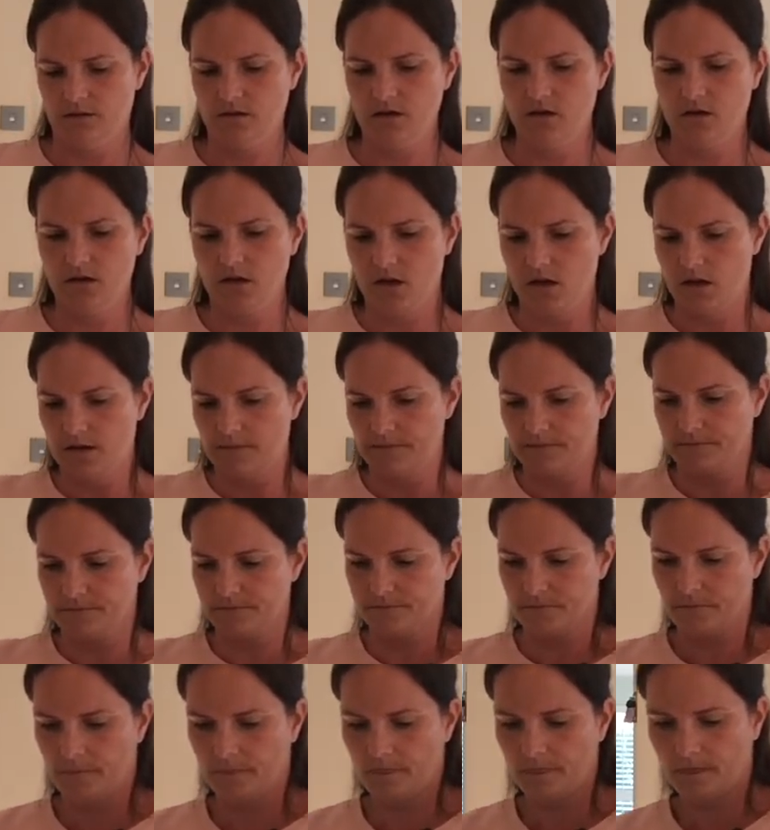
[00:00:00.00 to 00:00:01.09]
Okay,
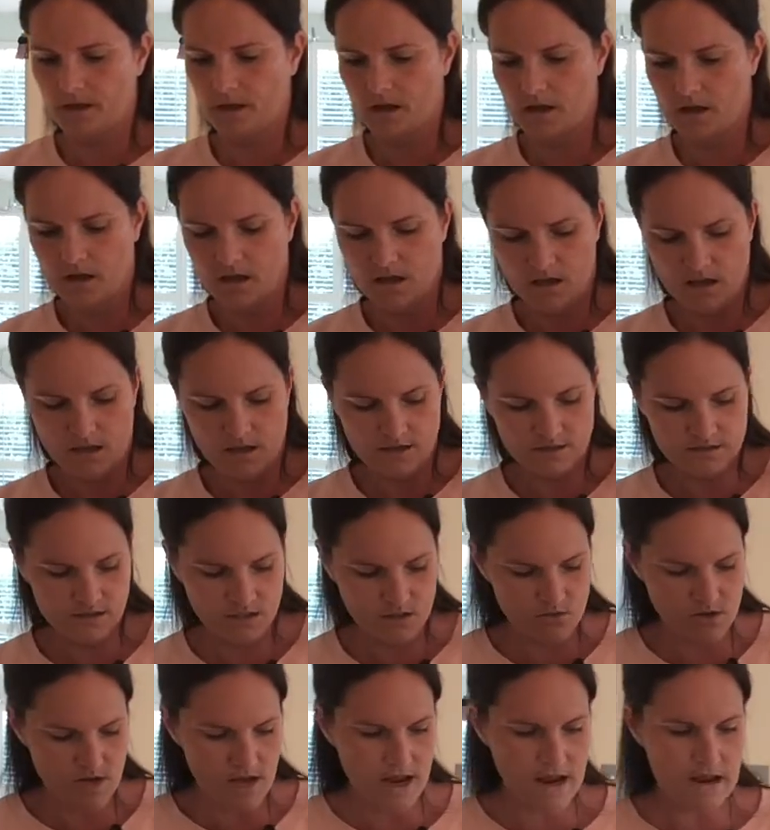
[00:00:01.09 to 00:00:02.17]

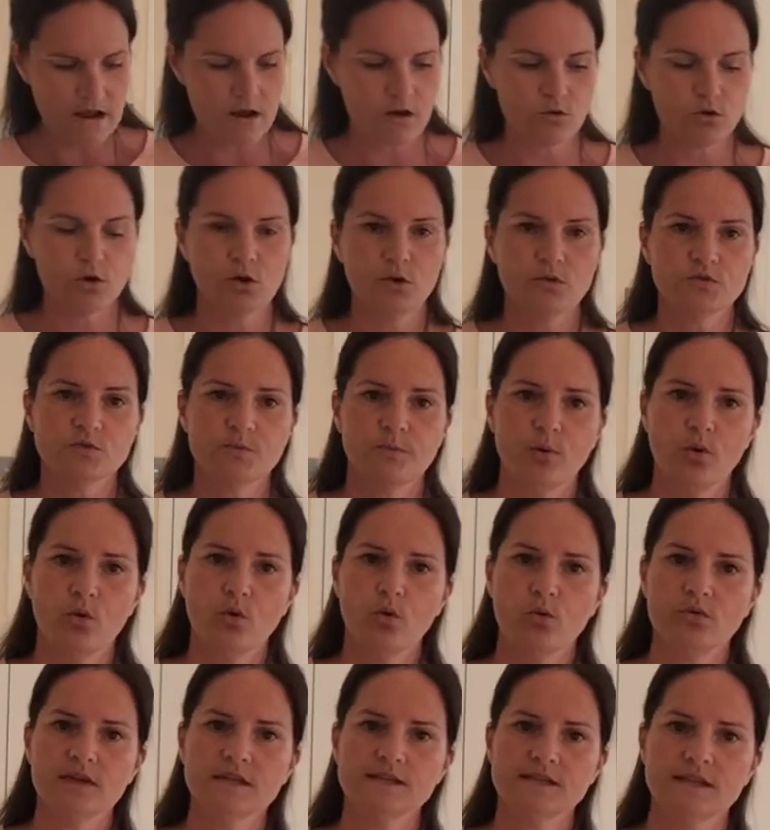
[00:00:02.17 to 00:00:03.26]
so now you're going to
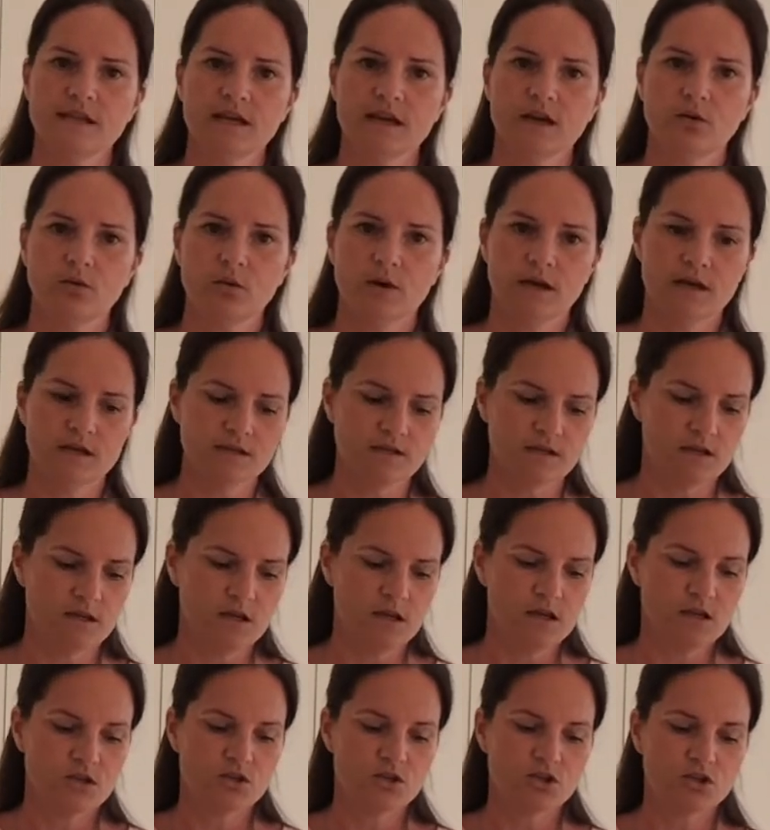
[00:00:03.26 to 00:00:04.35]
pour this liquid,
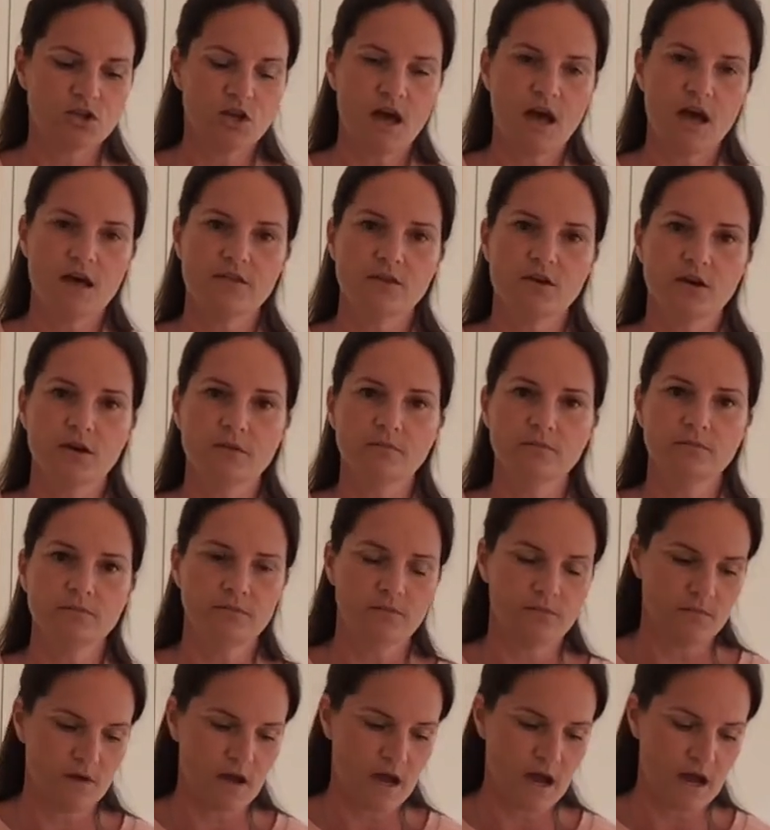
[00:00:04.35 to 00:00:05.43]
share
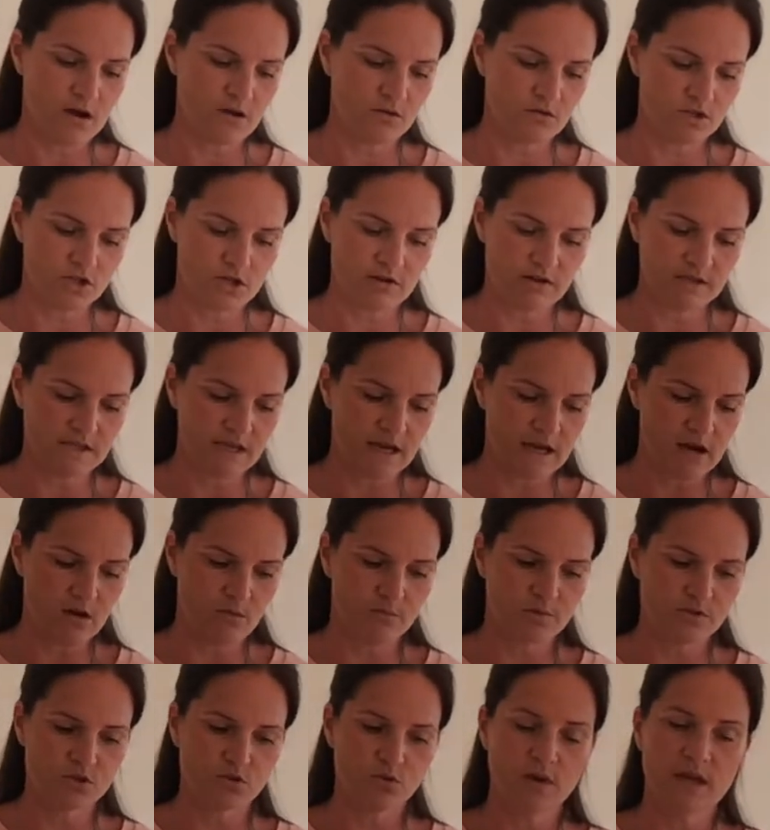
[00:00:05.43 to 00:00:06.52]
it
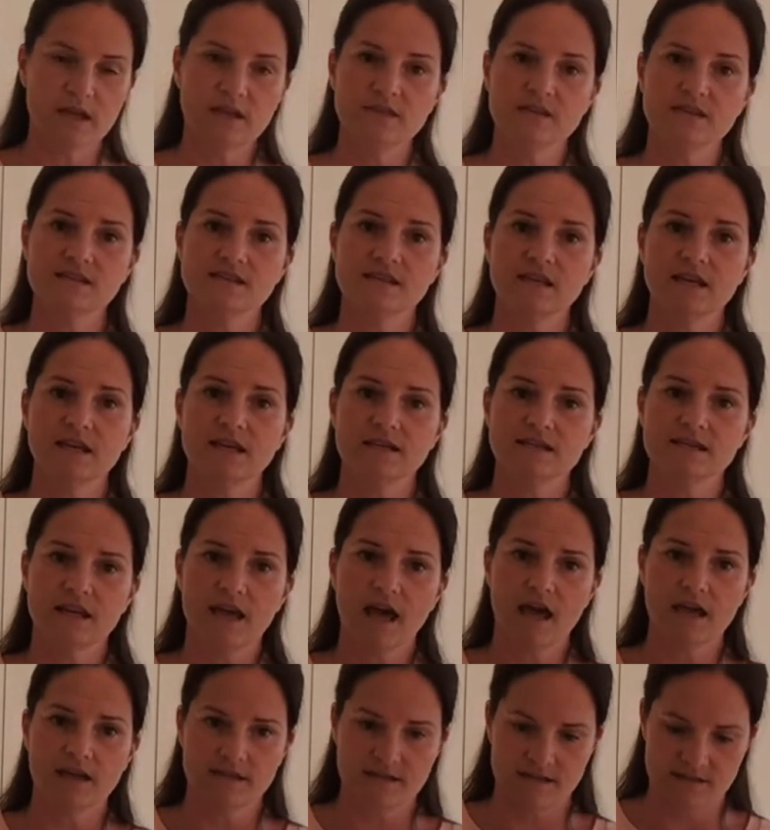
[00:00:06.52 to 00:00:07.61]
out between the 6
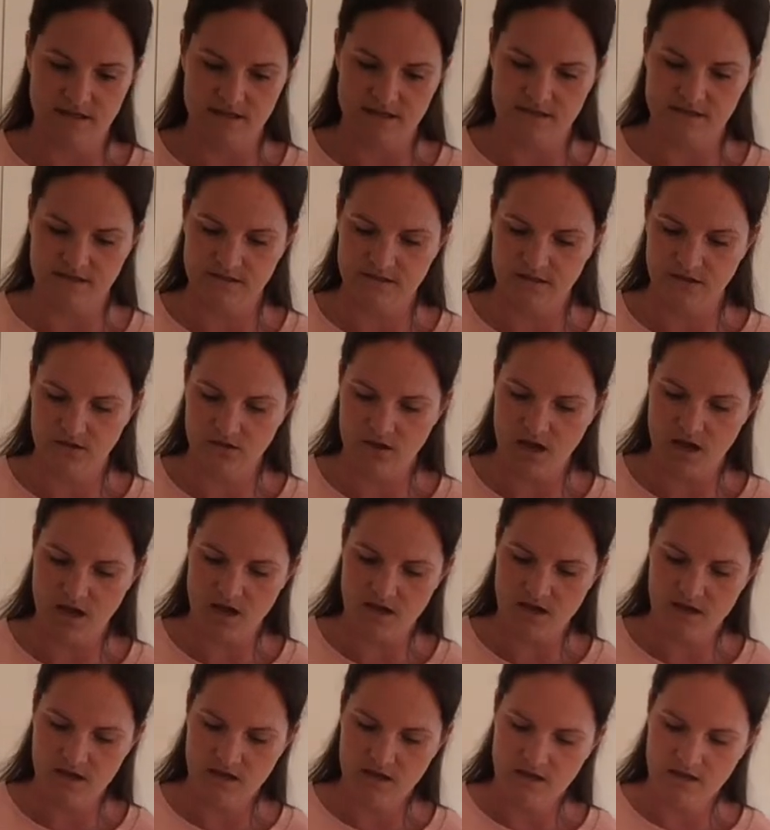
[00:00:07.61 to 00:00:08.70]
cases, okay?
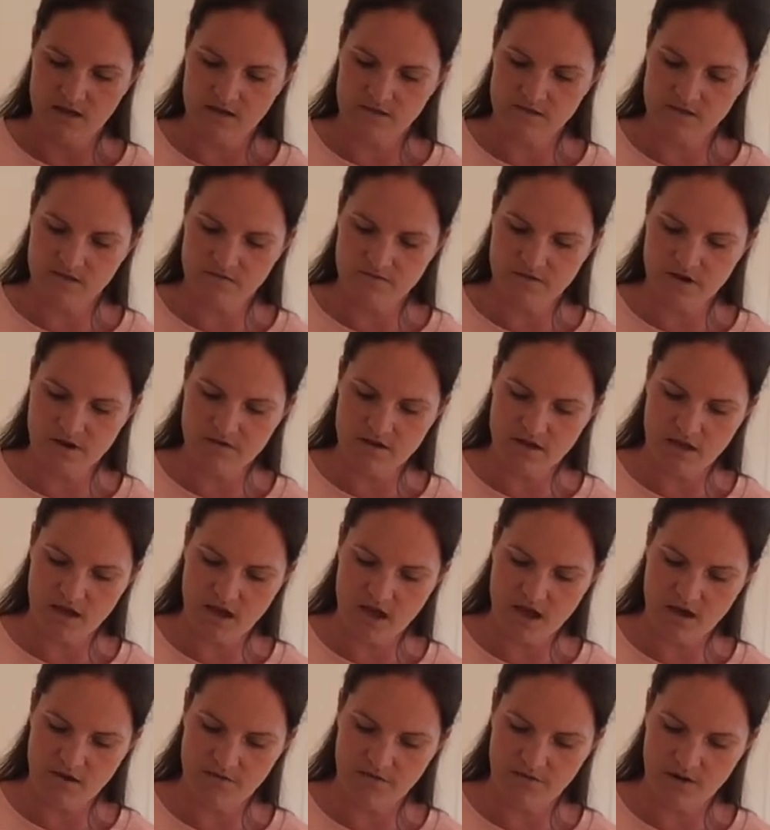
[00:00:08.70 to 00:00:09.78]
So very
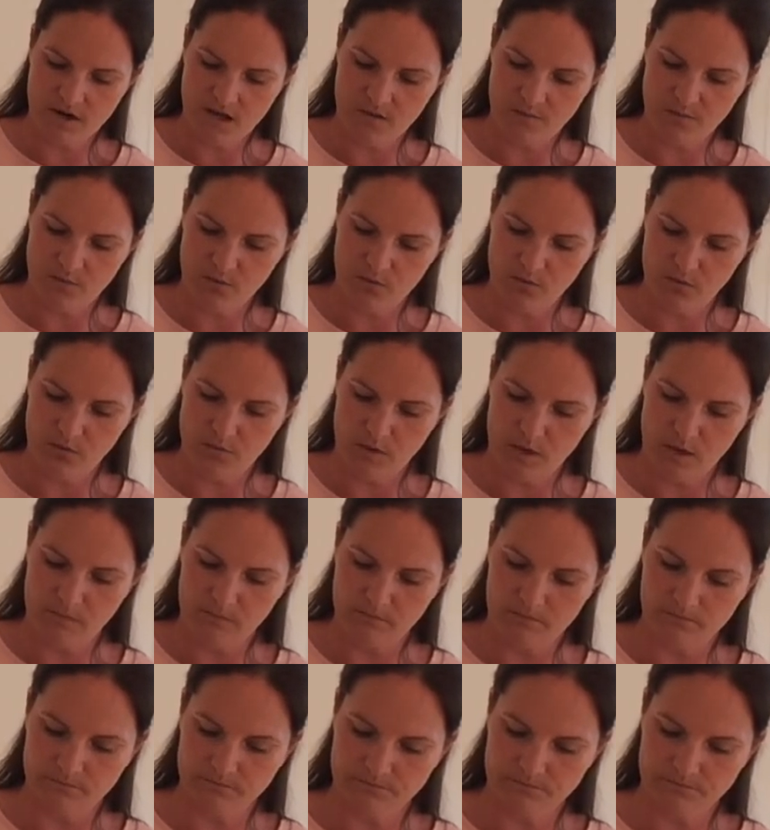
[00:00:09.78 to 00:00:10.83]
carefully pour them in.